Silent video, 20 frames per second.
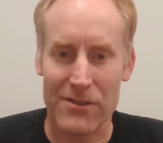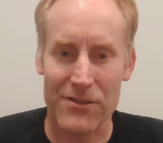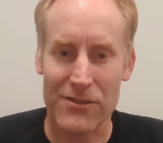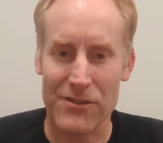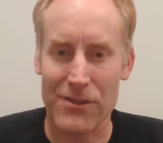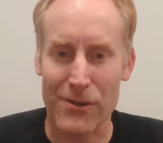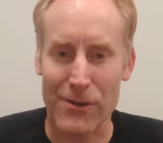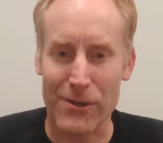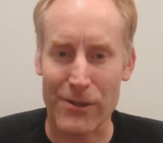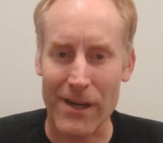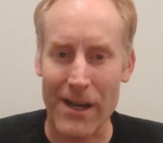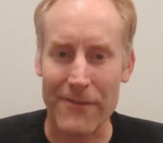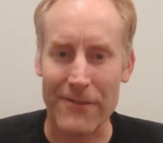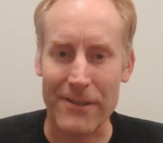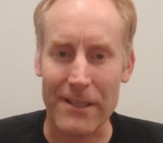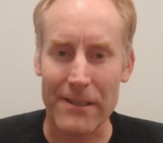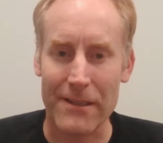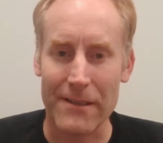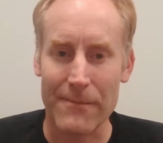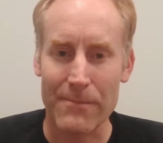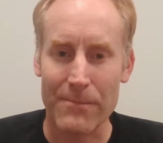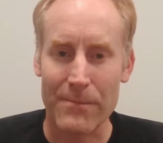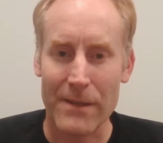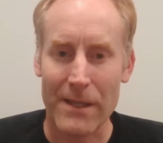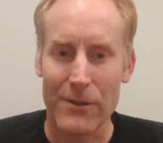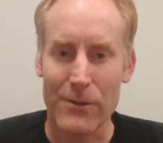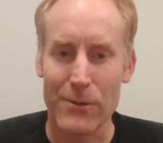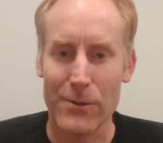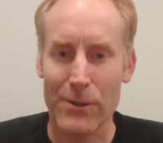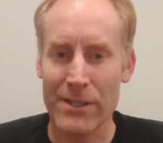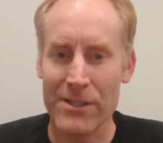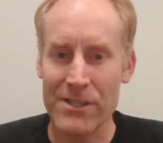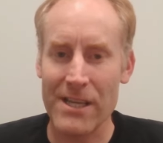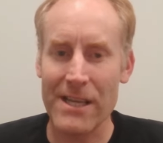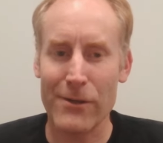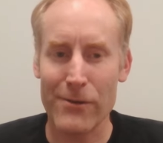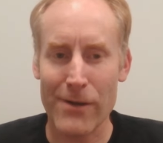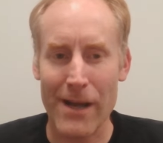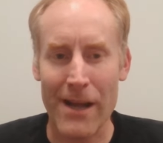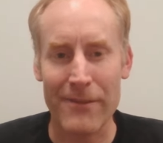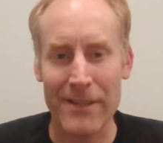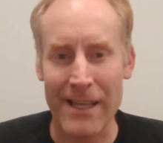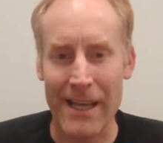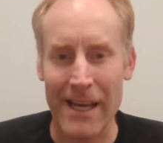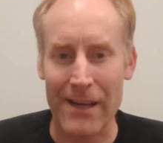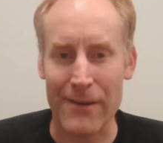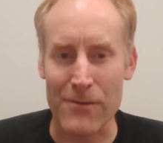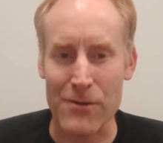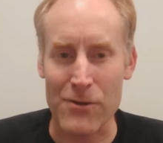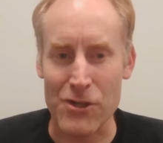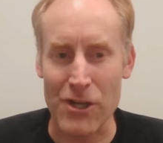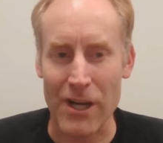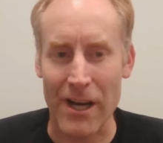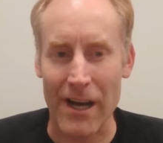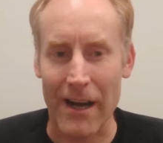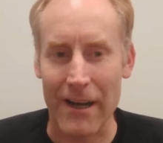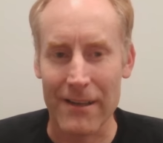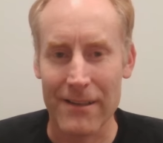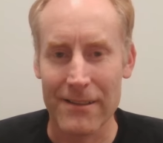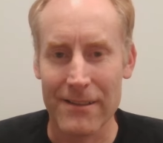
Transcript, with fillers: to zero gravity. You can take gravity out of the jar.